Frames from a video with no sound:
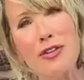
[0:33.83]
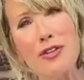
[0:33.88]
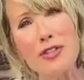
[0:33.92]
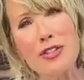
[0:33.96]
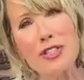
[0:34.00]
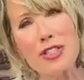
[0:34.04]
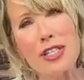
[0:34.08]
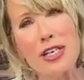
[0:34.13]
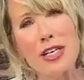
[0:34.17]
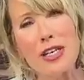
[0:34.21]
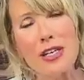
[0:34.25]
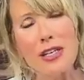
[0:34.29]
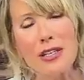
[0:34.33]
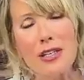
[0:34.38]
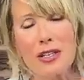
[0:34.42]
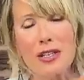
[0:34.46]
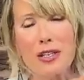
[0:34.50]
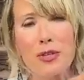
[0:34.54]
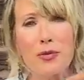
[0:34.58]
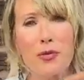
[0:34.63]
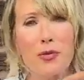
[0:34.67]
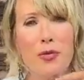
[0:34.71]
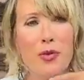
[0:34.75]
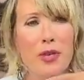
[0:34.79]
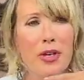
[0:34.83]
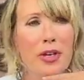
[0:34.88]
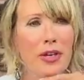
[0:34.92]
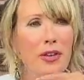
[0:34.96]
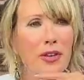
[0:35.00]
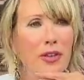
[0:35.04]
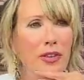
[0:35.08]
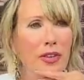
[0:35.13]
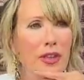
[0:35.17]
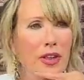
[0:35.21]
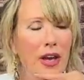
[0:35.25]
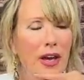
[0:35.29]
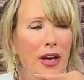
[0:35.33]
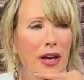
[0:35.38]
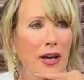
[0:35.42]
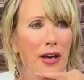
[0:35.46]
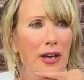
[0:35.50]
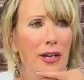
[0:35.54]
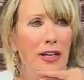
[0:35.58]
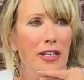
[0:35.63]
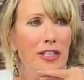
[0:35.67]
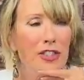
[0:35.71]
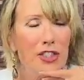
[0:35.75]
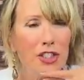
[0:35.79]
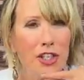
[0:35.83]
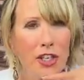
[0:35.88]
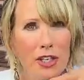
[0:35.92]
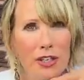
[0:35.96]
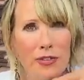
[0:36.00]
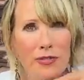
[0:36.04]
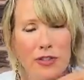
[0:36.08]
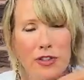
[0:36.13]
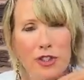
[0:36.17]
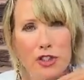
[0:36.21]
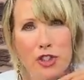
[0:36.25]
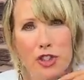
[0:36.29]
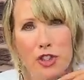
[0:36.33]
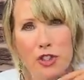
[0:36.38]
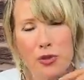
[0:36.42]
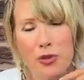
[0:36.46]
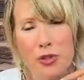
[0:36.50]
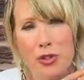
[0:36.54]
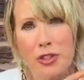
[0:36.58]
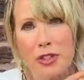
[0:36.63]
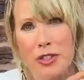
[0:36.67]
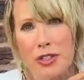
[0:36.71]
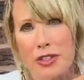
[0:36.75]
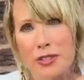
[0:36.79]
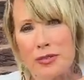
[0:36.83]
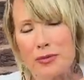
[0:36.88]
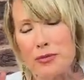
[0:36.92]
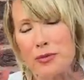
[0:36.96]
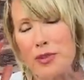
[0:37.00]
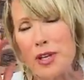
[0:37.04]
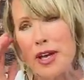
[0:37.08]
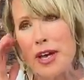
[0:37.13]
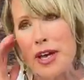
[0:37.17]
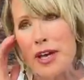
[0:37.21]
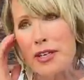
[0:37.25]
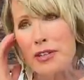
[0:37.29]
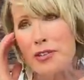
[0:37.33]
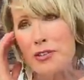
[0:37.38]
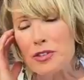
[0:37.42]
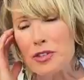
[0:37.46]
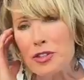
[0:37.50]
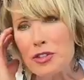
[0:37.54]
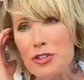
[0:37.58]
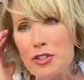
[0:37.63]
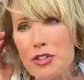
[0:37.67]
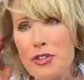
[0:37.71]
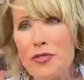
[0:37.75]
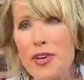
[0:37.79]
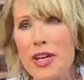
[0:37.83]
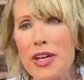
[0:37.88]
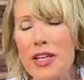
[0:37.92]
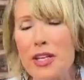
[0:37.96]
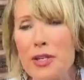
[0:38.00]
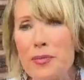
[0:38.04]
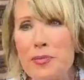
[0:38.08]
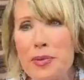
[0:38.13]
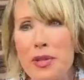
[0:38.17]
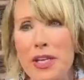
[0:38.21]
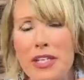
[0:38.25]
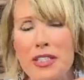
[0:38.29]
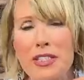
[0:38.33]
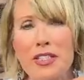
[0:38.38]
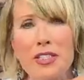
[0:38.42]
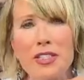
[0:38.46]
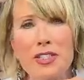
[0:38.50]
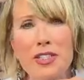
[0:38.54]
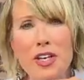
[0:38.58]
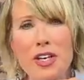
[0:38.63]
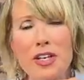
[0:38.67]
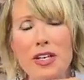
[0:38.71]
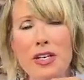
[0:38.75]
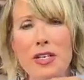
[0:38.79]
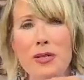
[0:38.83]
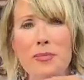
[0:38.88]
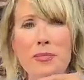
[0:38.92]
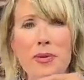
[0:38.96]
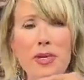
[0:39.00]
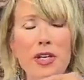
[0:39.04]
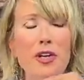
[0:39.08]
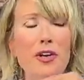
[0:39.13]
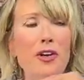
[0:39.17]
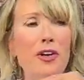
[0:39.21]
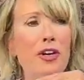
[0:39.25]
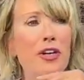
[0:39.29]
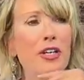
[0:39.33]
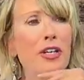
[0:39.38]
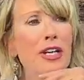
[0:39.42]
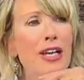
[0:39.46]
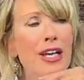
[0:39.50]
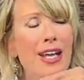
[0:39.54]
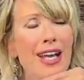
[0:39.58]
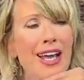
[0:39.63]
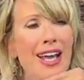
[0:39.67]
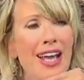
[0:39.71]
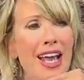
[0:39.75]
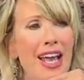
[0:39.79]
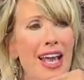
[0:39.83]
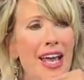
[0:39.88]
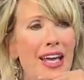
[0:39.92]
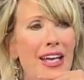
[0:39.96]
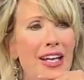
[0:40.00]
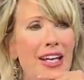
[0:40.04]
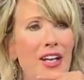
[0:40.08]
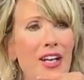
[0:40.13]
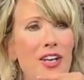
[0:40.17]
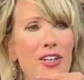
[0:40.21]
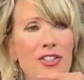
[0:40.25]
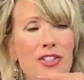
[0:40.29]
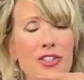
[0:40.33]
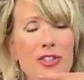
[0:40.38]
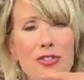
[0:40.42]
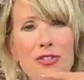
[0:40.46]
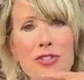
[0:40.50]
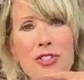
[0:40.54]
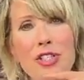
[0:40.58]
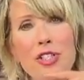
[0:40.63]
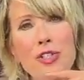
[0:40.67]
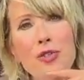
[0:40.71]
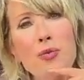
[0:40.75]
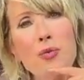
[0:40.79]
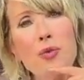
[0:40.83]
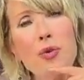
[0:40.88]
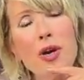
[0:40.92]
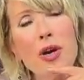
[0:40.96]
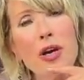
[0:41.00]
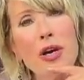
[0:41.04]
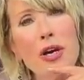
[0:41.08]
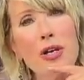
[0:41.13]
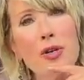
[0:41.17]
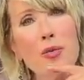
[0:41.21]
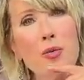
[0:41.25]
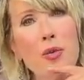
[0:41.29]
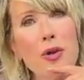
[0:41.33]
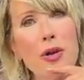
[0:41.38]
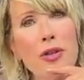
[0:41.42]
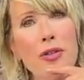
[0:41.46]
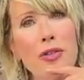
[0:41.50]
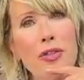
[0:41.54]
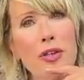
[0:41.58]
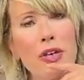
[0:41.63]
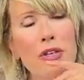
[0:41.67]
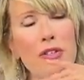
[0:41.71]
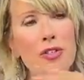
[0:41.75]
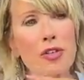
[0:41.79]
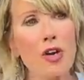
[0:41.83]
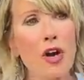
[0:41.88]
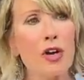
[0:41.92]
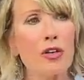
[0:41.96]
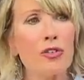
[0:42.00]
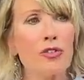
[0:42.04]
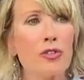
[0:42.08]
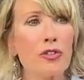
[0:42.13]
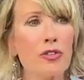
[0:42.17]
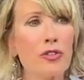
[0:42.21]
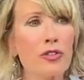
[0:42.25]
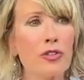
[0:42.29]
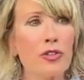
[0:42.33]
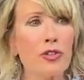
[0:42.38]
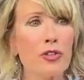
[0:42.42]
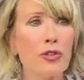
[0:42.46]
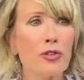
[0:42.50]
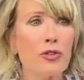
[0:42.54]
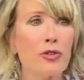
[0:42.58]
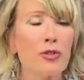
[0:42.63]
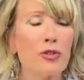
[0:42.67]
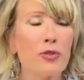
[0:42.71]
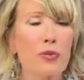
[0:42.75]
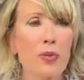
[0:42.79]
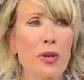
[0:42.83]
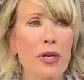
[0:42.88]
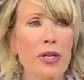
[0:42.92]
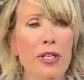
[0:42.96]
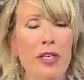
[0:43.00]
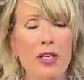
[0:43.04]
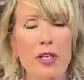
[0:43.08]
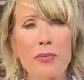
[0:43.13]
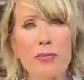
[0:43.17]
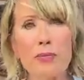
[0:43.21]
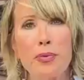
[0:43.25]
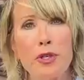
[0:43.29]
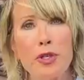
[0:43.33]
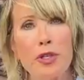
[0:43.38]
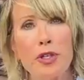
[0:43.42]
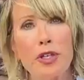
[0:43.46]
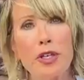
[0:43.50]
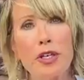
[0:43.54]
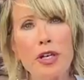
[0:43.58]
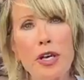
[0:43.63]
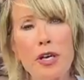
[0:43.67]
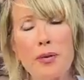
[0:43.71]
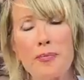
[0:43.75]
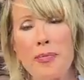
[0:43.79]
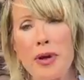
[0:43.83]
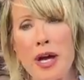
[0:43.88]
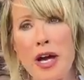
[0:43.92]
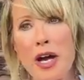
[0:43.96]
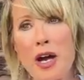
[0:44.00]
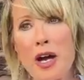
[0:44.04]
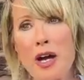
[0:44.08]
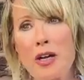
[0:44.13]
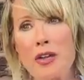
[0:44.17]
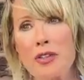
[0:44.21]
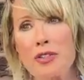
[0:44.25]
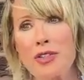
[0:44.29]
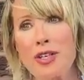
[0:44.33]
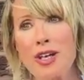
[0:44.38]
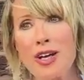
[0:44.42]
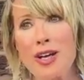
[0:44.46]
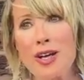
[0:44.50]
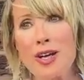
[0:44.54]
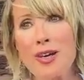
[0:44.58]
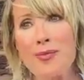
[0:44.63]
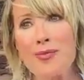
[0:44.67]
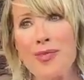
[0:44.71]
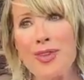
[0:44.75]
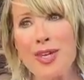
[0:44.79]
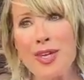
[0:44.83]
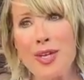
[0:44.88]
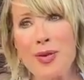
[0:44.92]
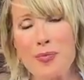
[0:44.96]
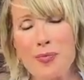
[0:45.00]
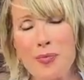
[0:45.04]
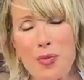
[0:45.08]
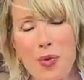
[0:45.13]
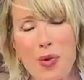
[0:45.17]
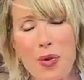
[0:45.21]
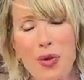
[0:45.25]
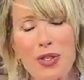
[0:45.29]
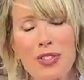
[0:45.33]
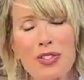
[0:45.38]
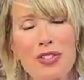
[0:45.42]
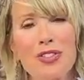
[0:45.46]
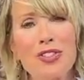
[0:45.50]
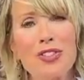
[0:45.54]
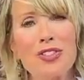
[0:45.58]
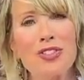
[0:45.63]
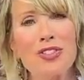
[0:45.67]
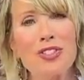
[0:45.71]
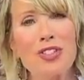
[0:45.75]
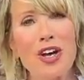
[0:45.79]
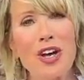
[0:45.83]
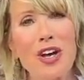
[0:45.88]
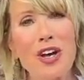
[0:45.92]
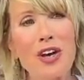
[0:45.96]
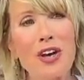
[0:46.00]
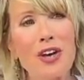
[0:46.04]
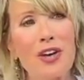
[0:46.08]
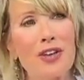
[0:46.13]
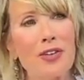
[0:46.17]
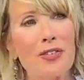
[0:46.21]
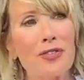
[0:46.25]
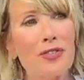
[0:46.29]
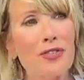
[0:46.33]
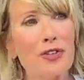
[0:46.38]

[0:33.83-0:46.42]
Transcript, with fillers: 13th with uh, Jennifer Jewell at, at Cultivating Places on NPR. And I also did one with a doctor who's writing a book about uh, the importance of